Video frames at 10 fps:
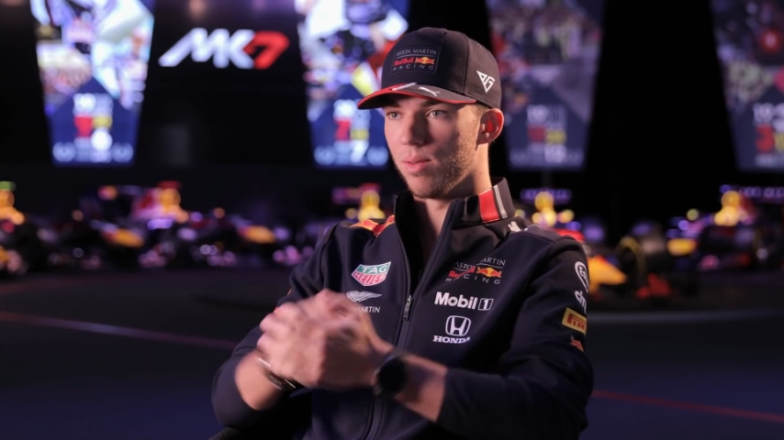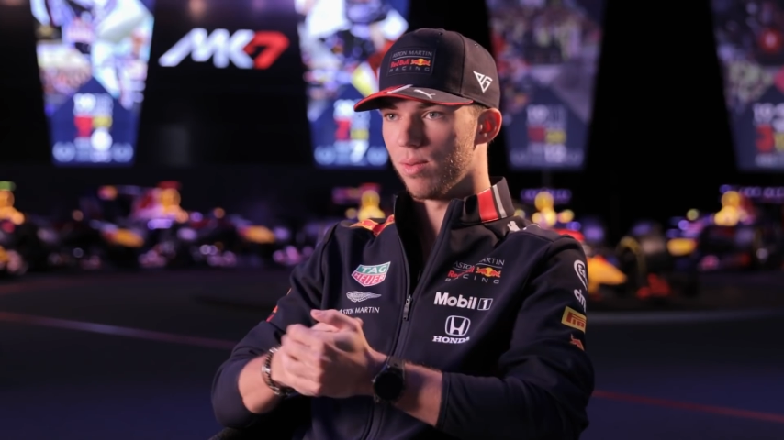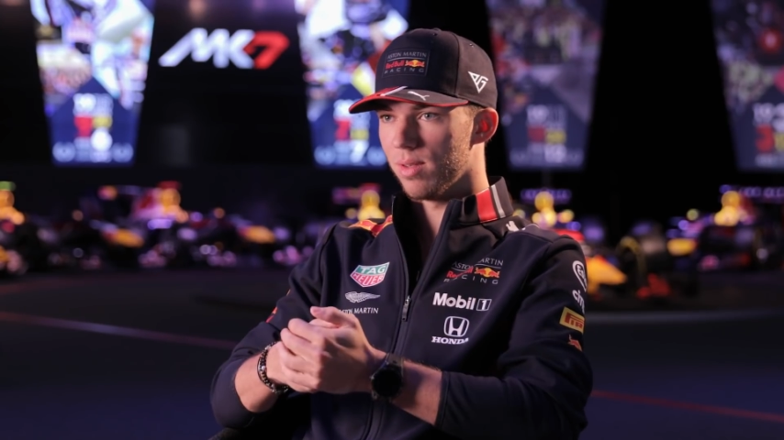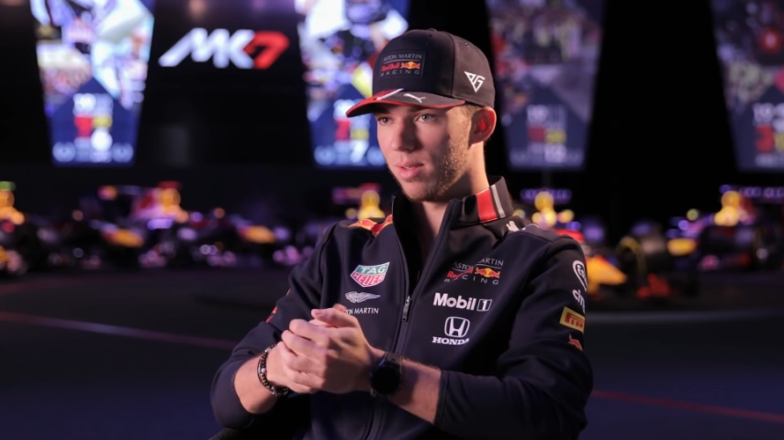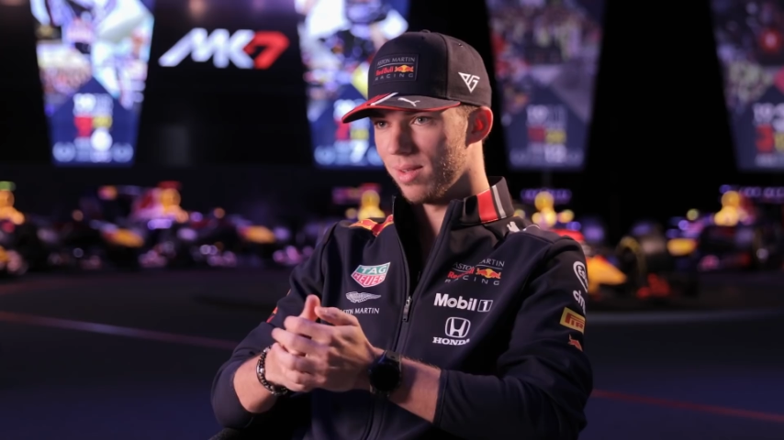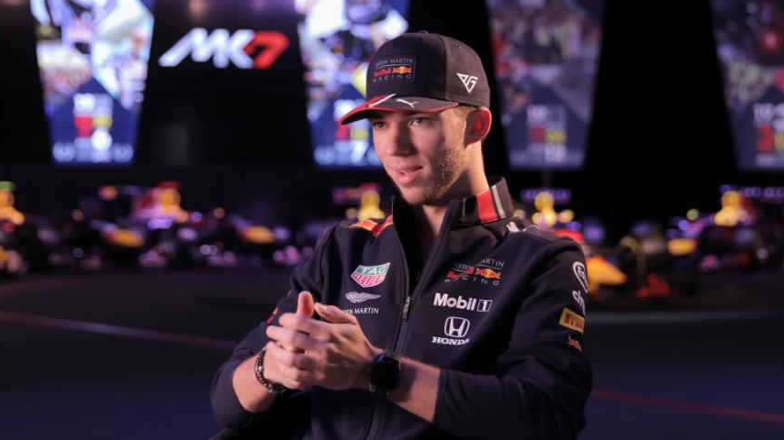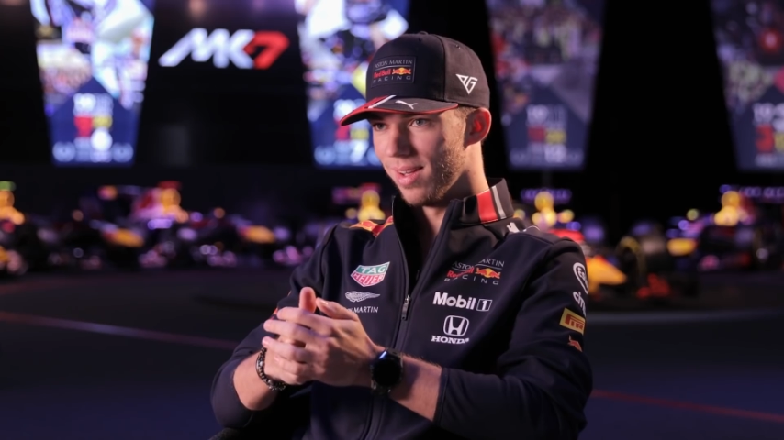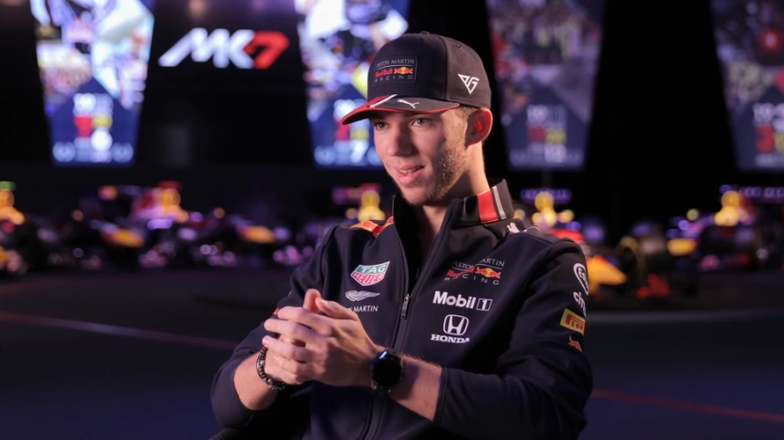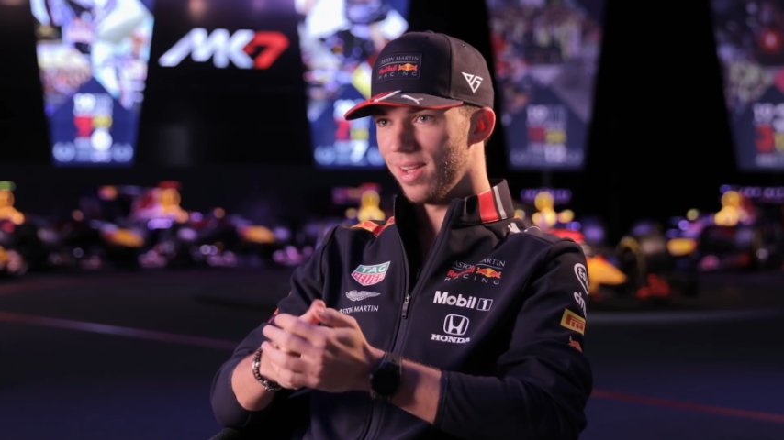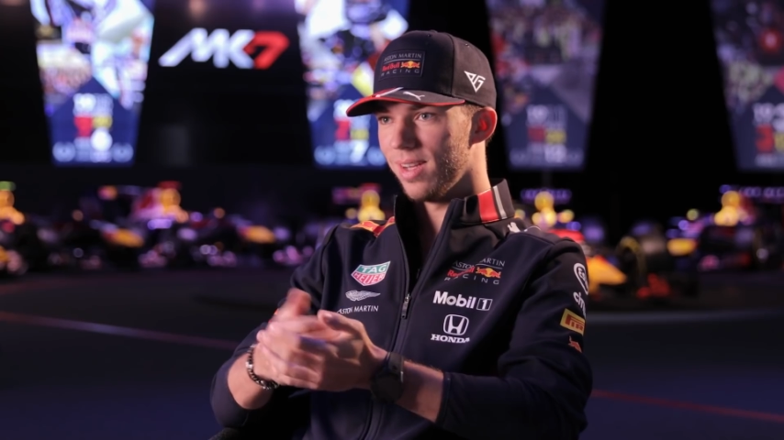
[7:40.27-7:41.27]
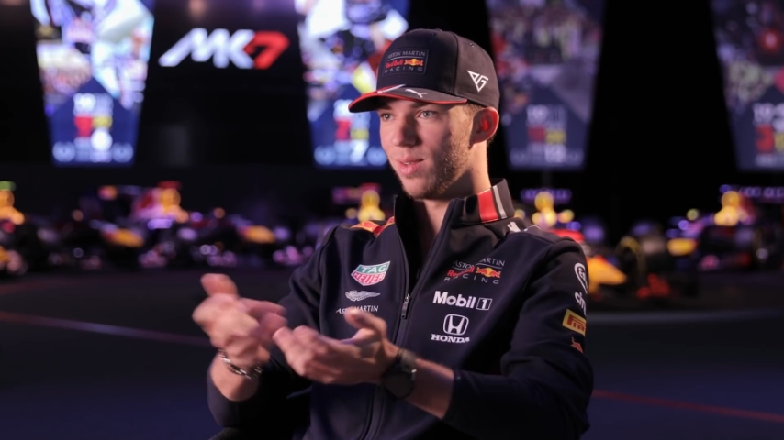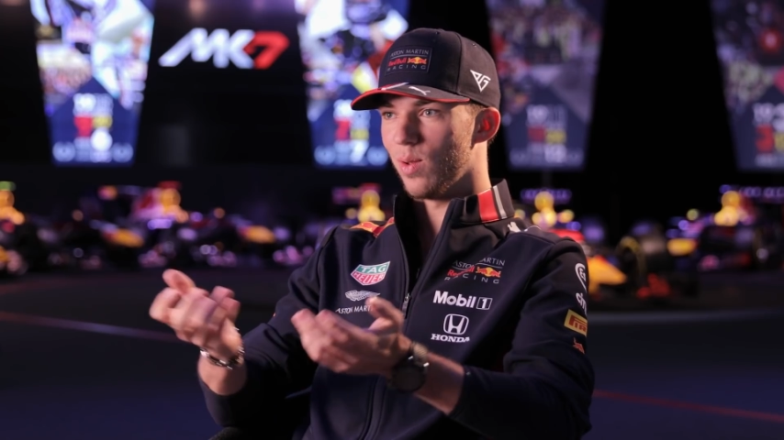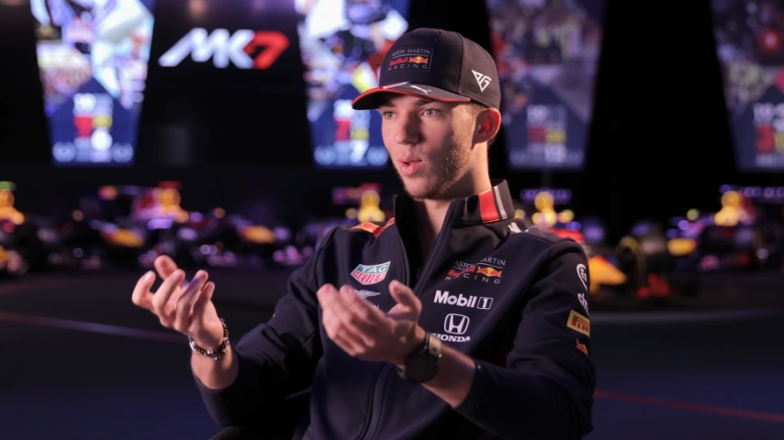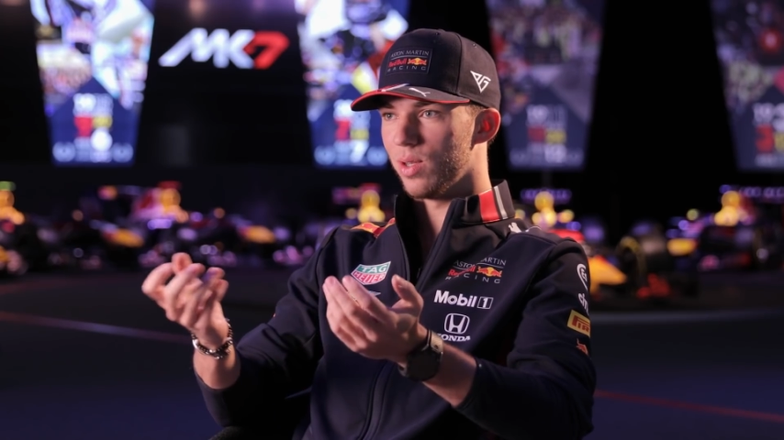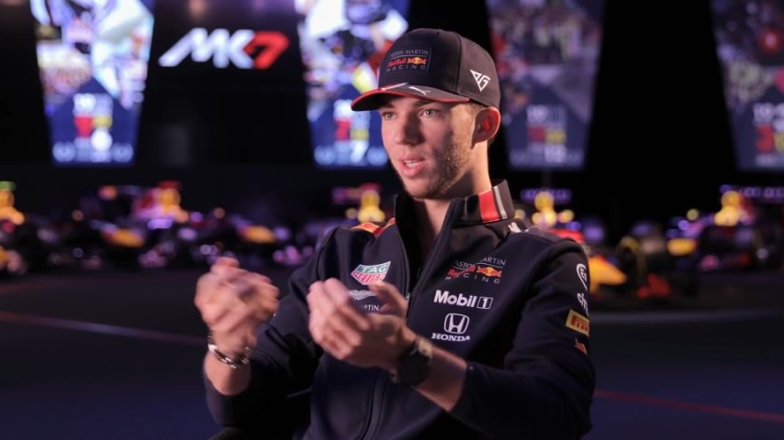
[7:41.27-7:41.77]
There is no
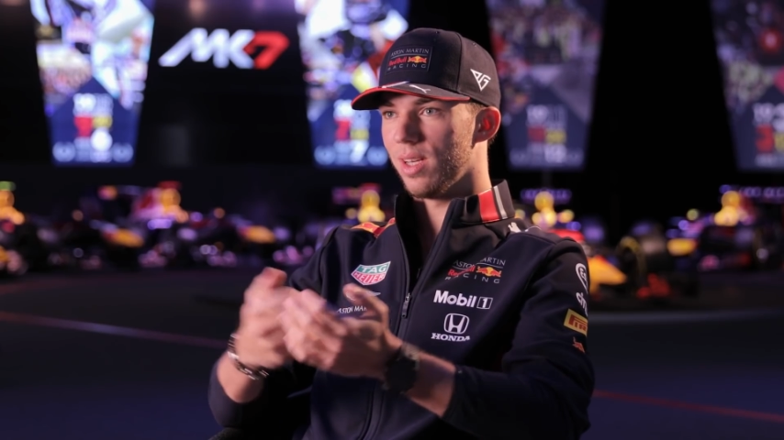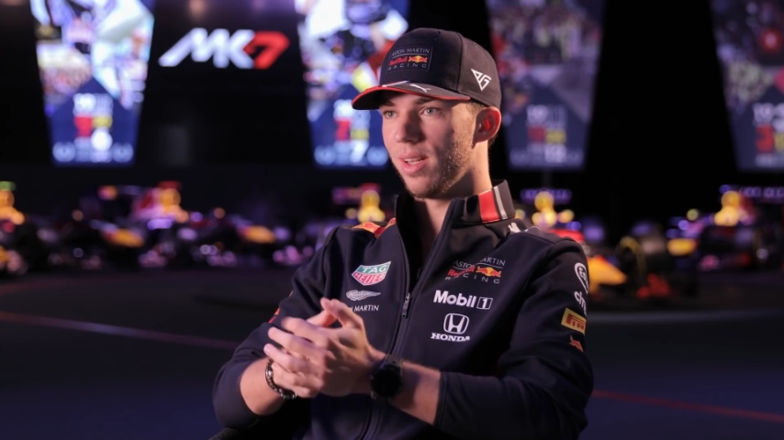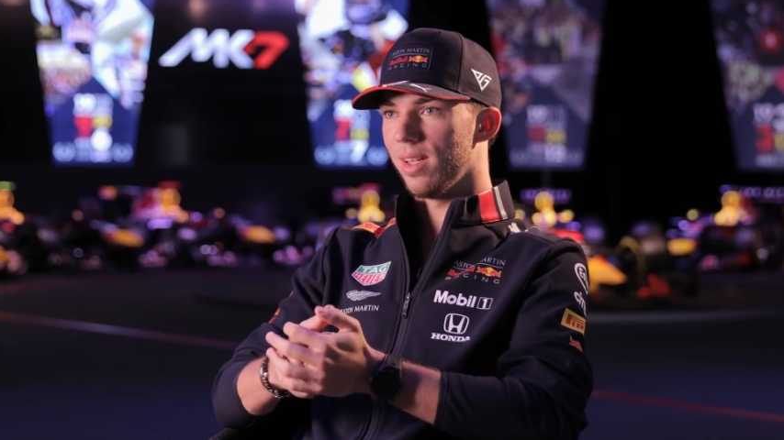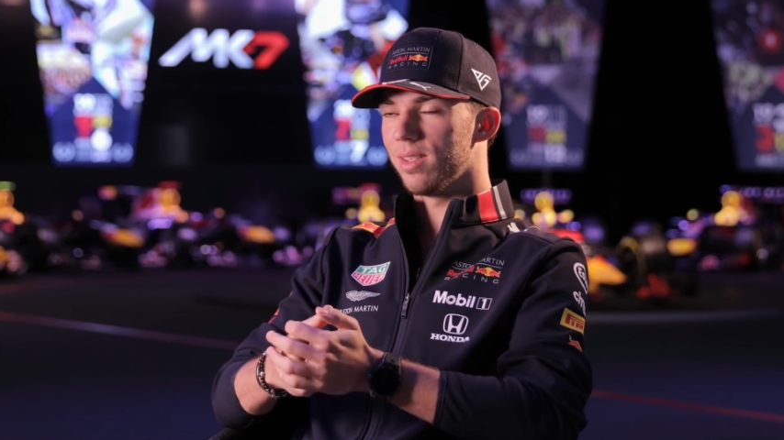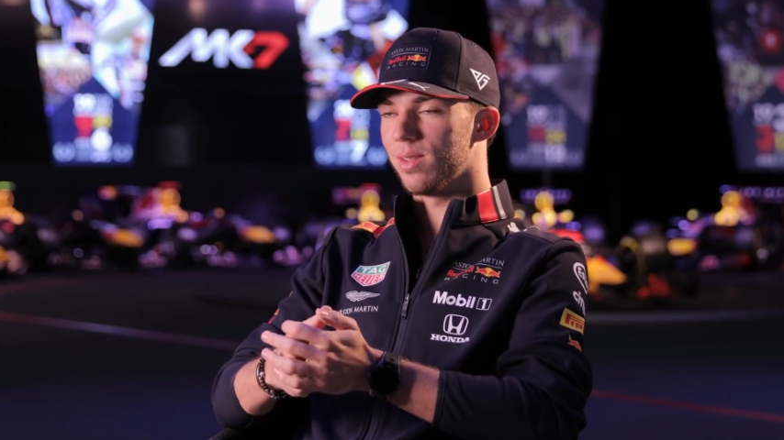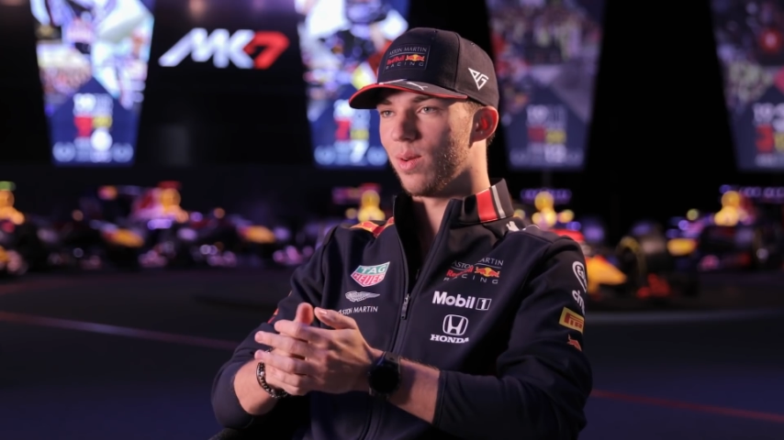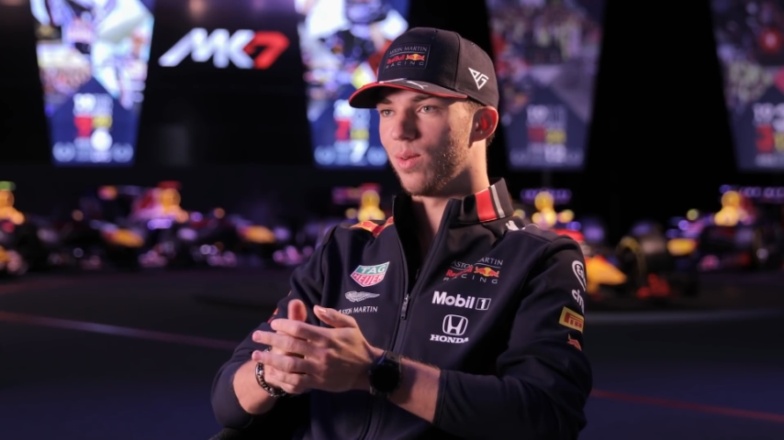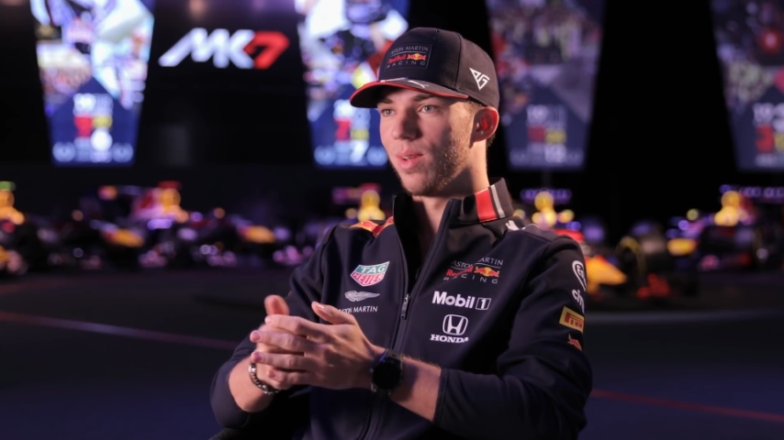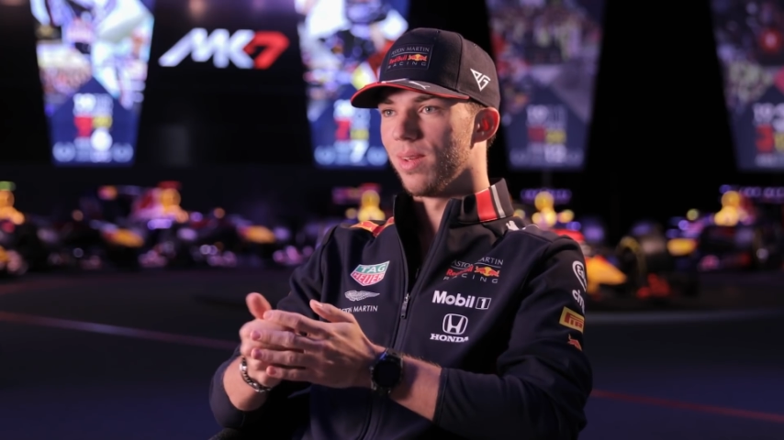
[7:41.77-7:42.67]
logic in this, so